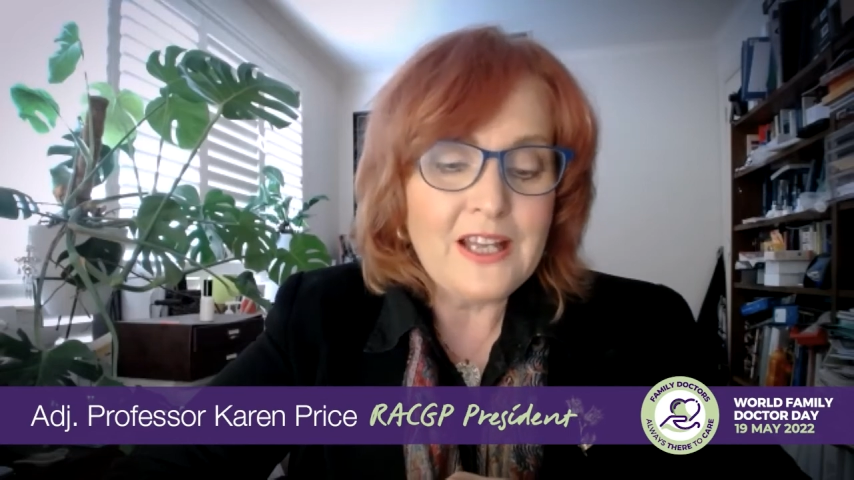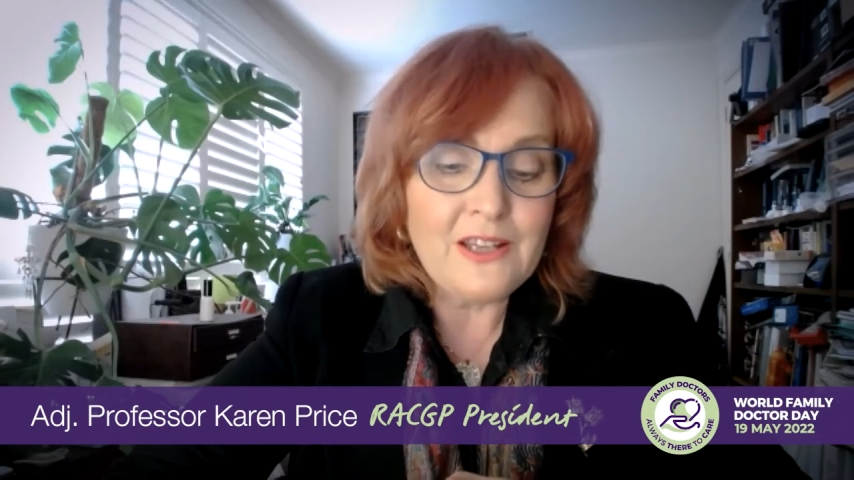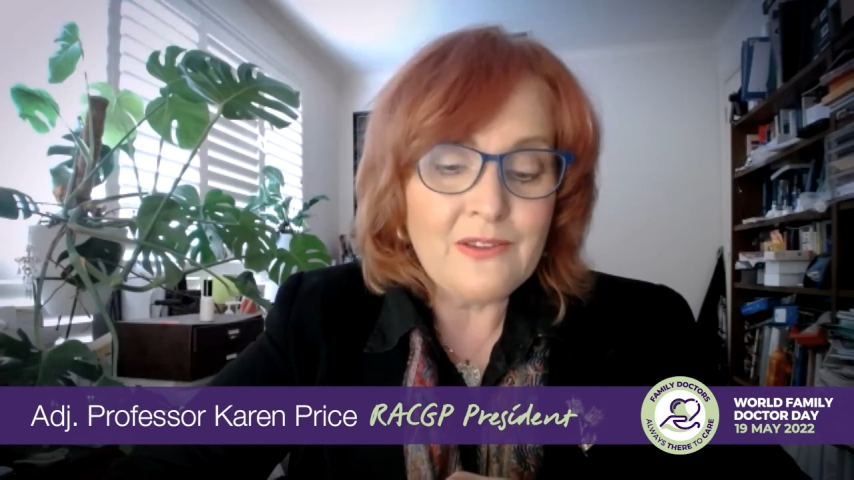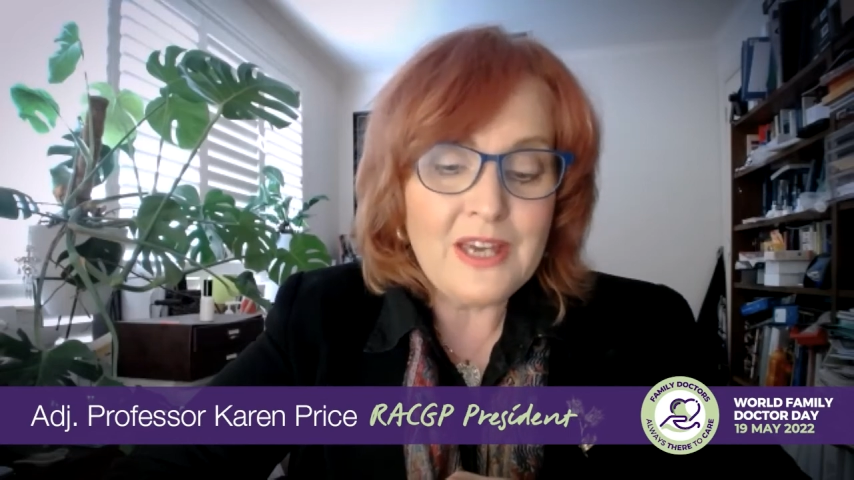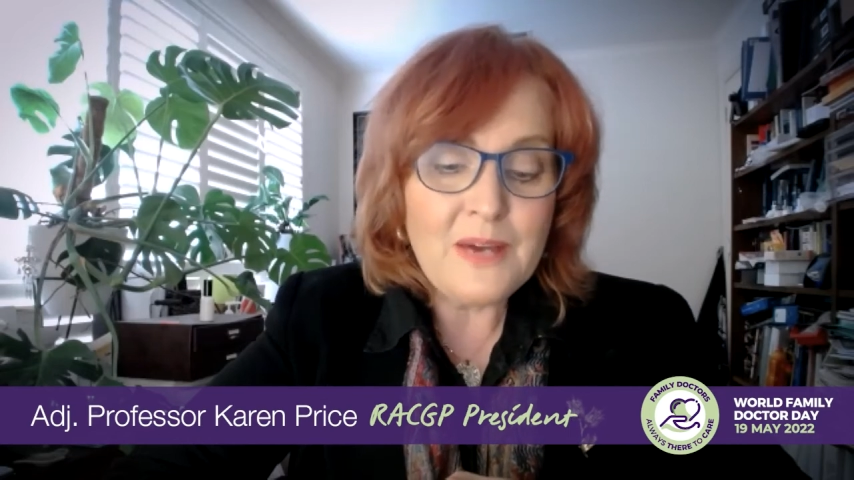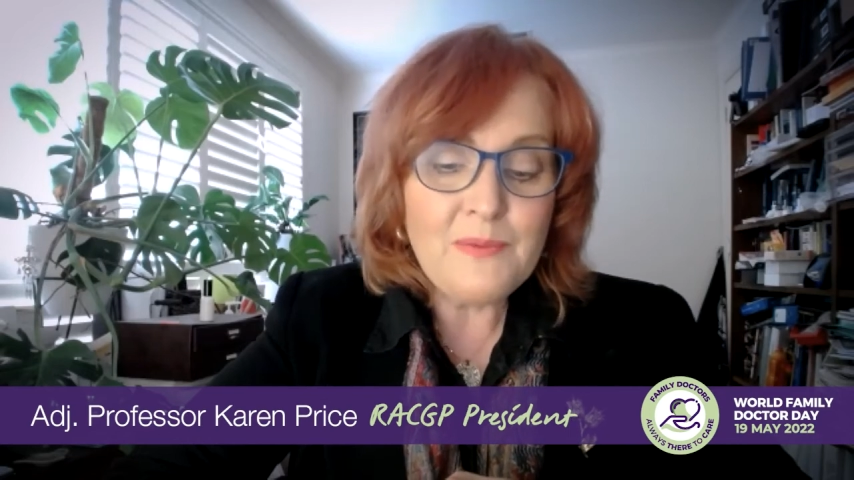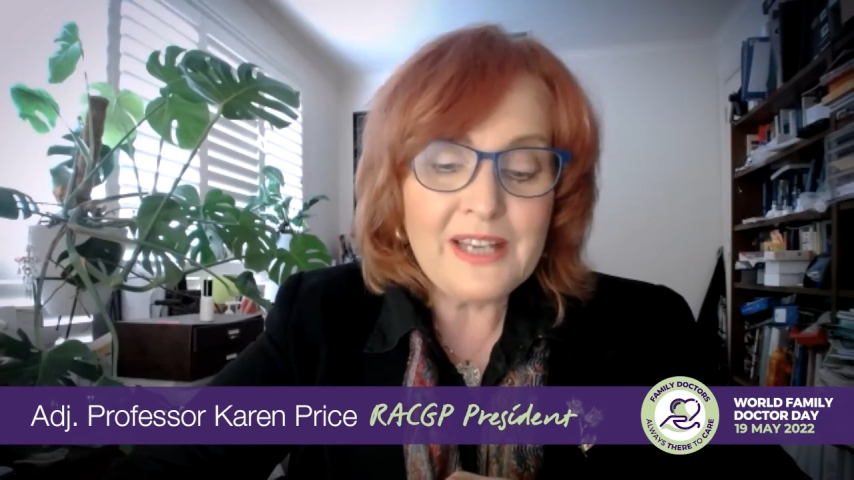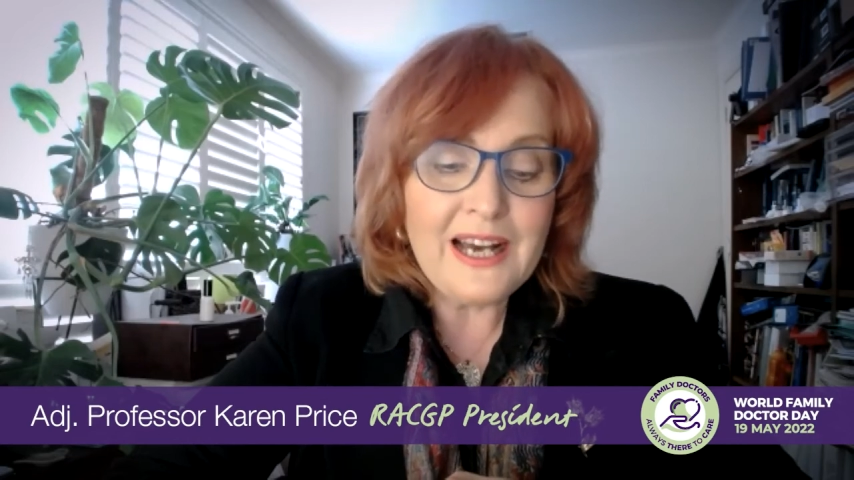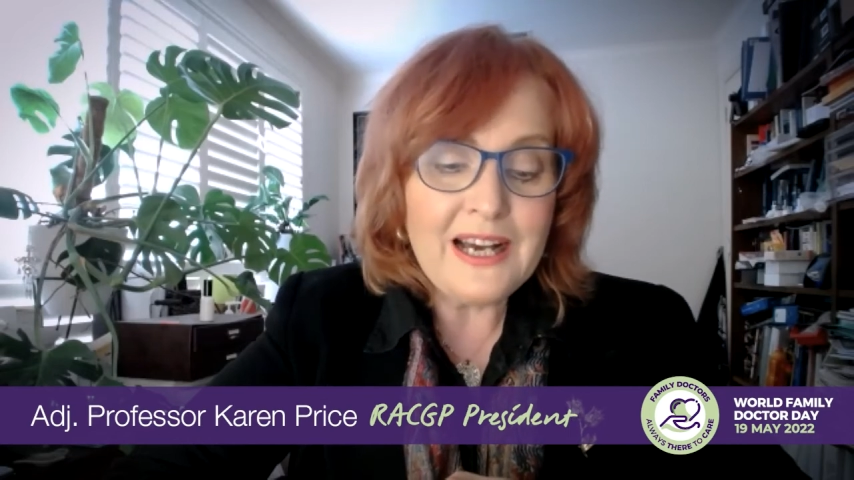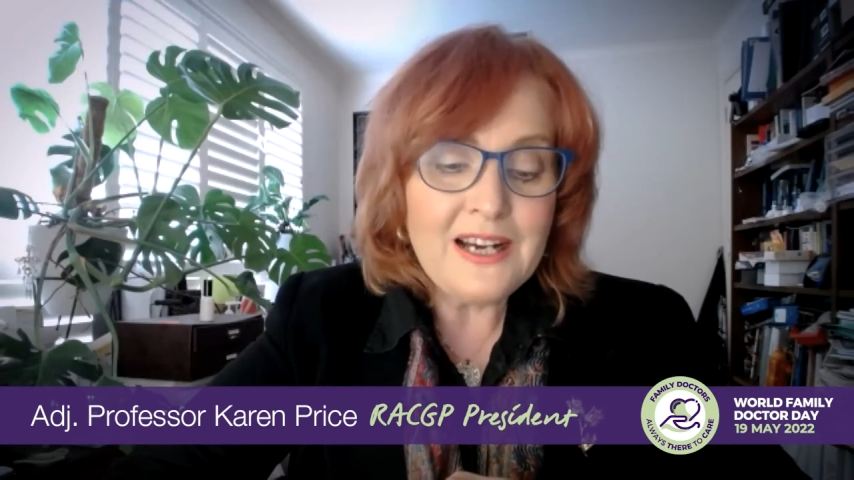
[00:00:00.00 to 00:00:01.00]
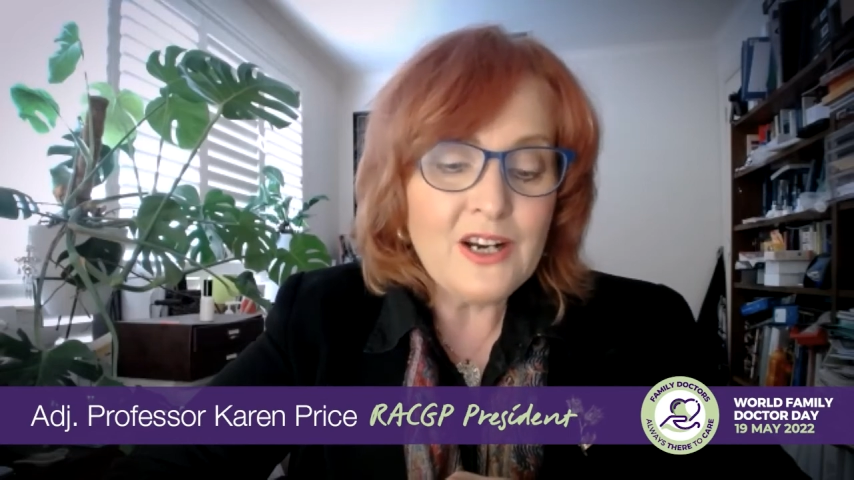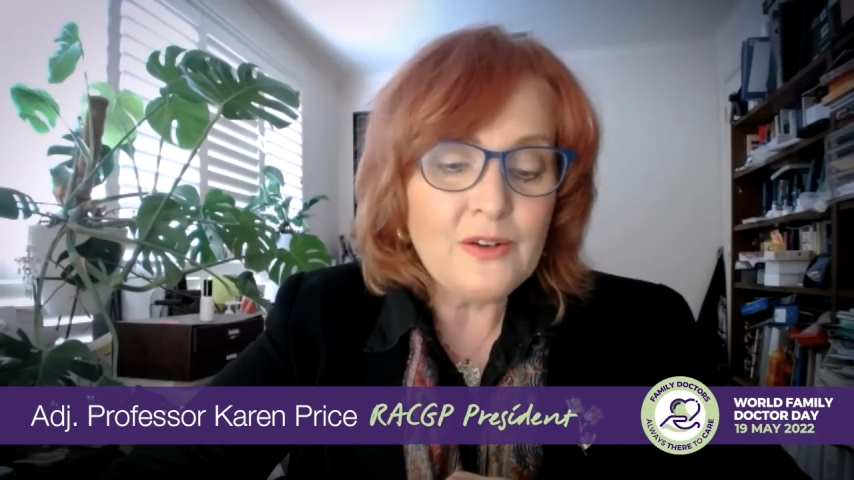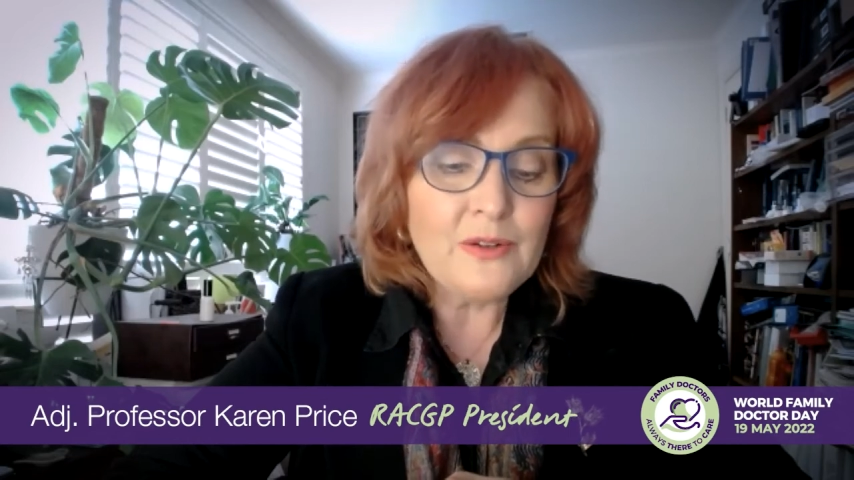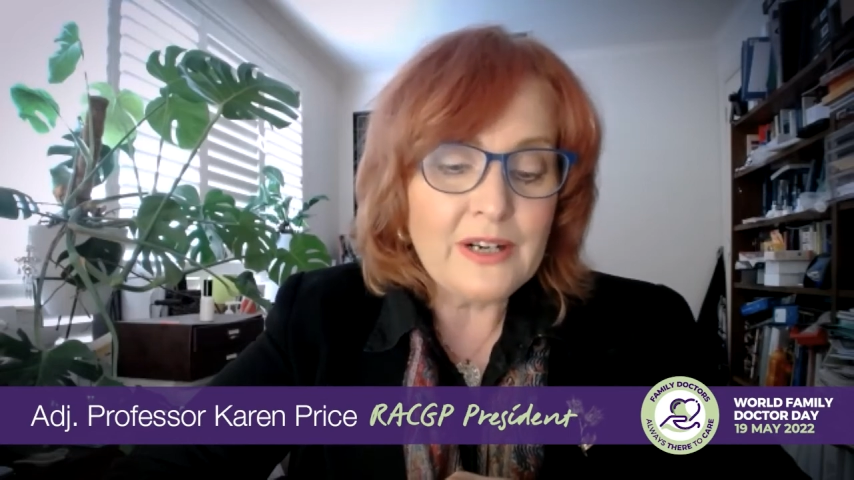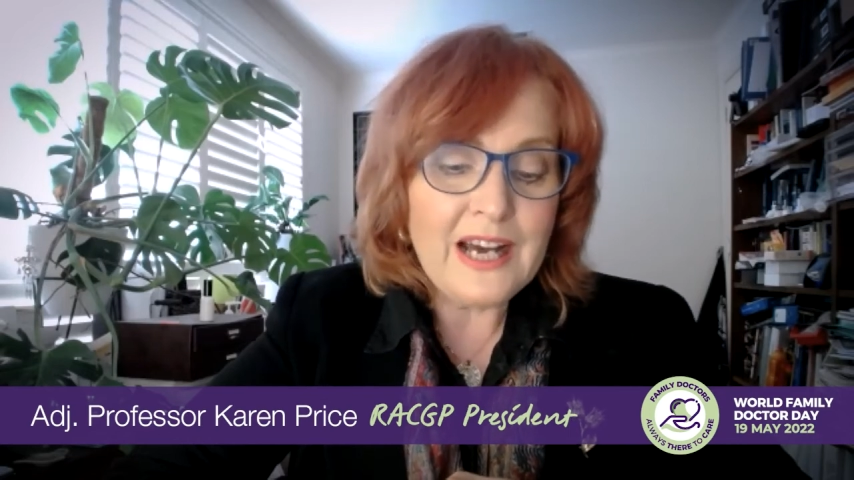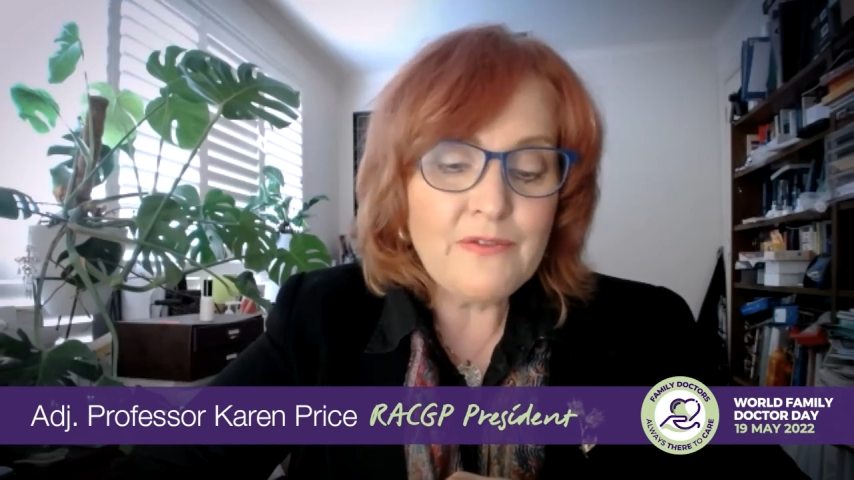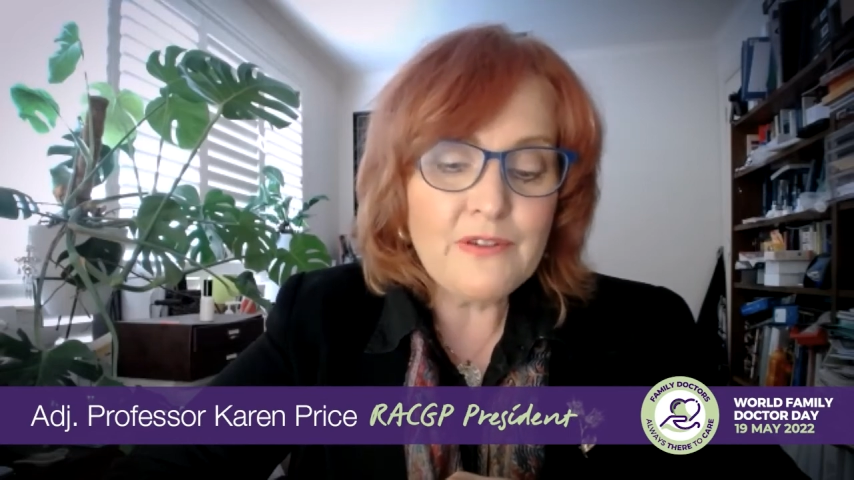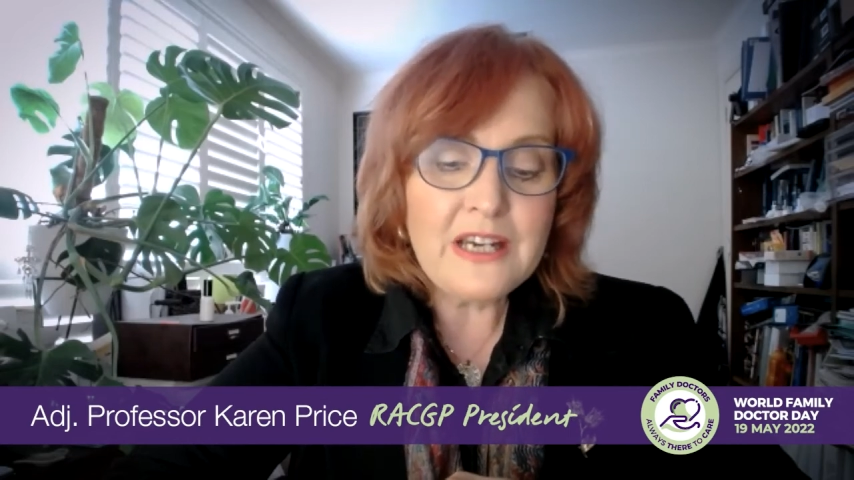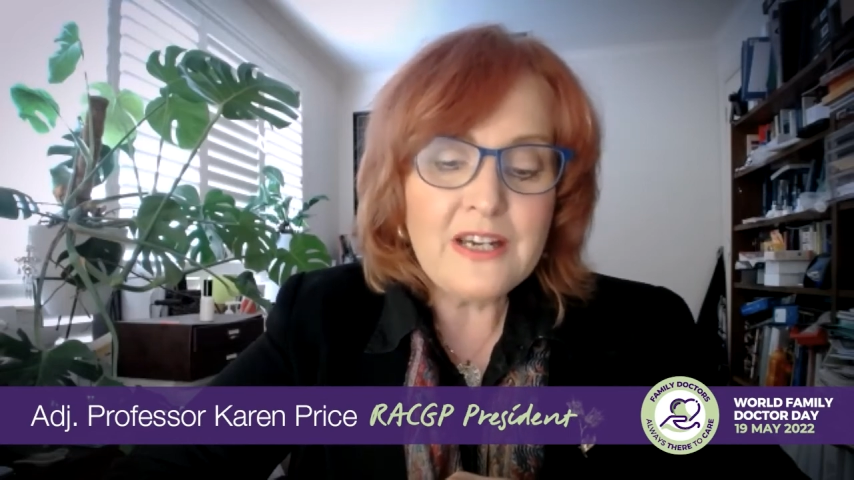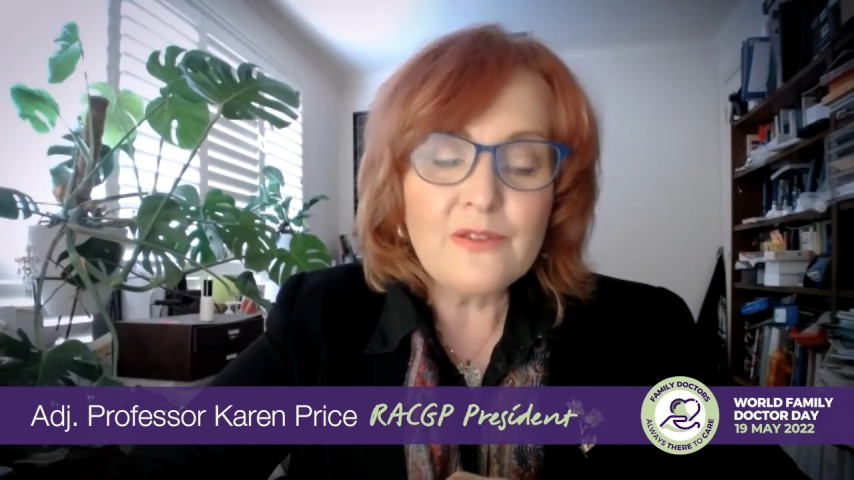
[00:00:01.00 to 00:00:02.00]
The themes are recovery,